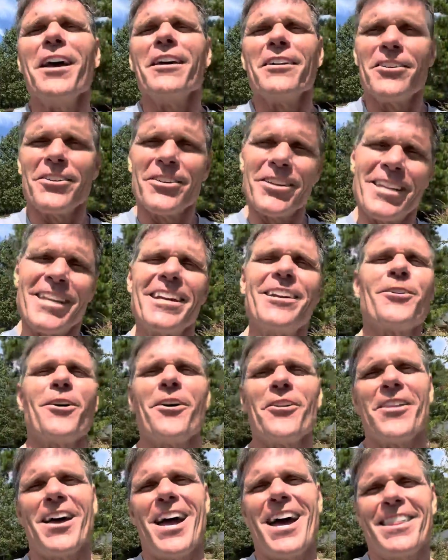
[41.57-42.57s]
You're going to hear all
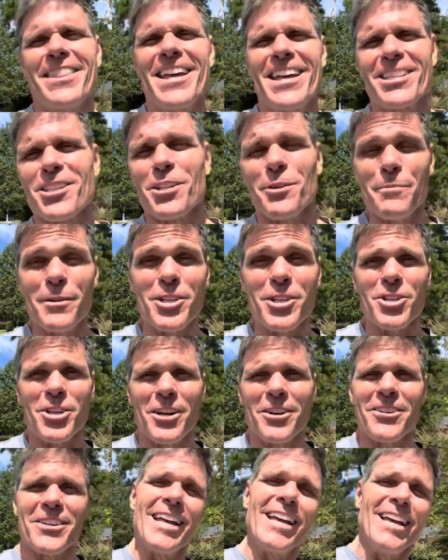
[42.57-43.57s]
that. That's going to be
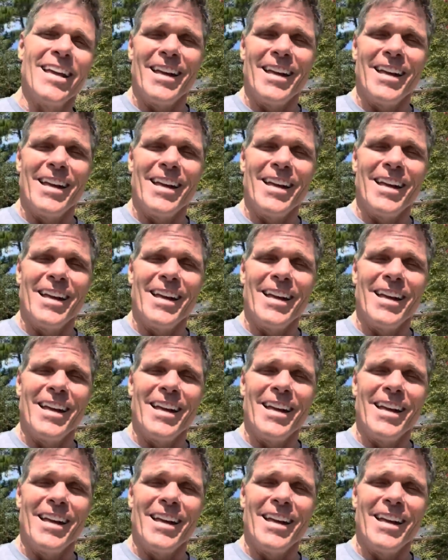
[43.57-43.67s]
shared